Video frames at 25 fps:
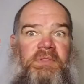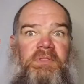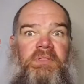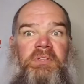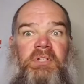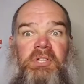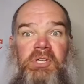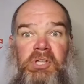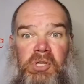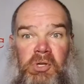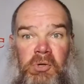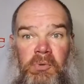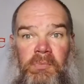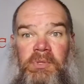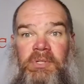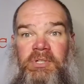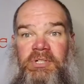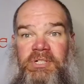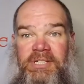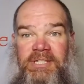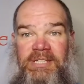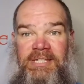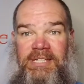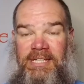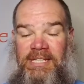the
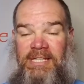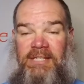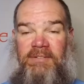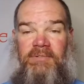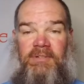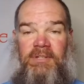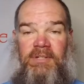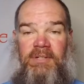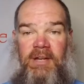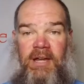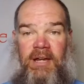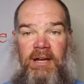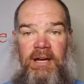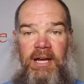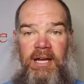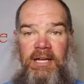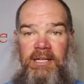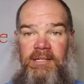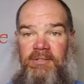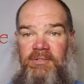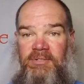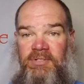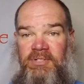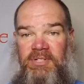Cumulus even, all right?